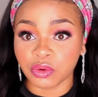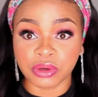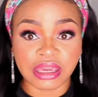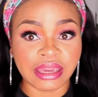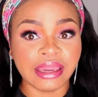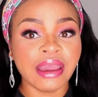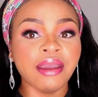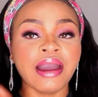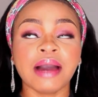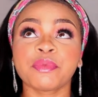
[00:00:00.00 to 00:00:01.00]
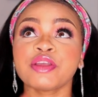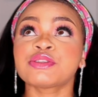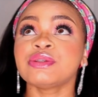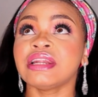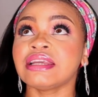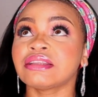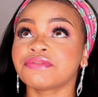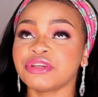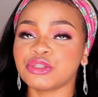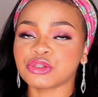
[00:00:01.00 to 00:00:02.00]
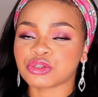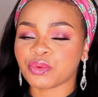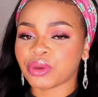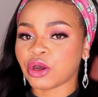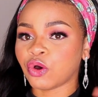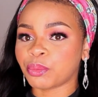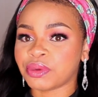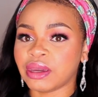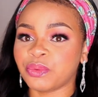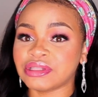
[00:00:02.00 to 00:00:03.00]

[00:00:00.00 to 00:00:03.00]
Okay, I'm going to link the video somewhere up here.